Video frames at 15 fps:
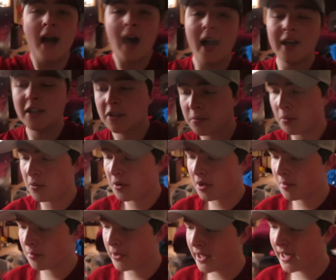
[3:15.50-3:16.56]
I just woke
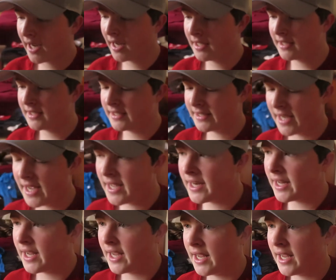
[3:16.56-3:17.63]
up like I
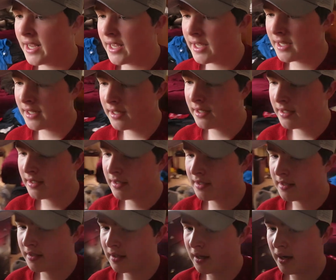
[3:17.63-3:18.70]
said.
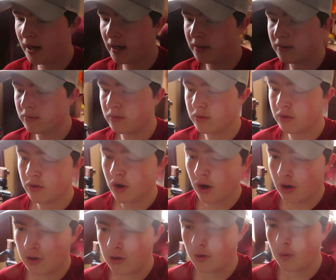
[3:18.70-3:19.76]
And I do
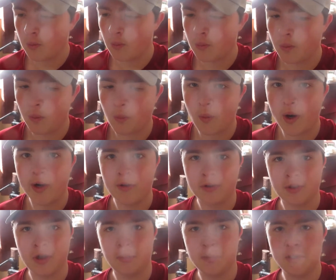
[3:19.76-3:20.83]
not know what
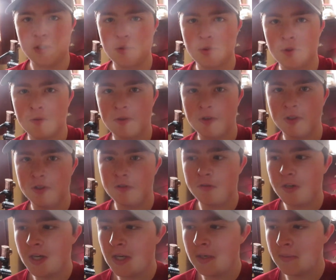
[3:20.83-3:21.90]
else I'll be doing for this
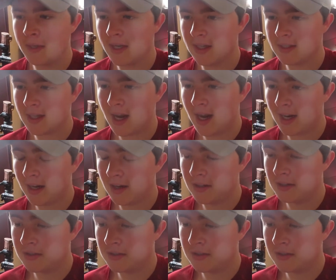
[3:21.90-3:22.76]
video because I got